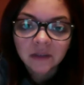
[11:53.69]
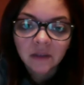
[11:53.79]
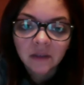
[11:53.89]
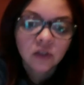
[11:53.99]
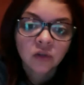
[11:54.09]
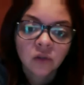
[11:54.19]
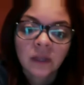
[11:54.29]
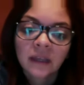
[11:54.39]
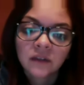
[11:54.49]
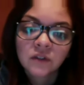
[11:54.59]
You're
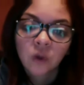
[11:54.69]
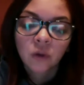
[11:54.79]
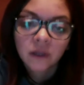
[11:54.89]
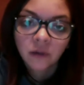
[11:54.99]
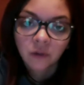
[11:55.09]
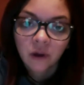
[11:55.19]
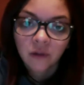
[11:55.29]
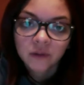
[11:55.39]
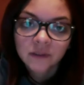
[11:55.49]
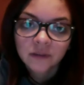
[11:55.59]
like totally
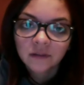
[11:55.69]
engrossed.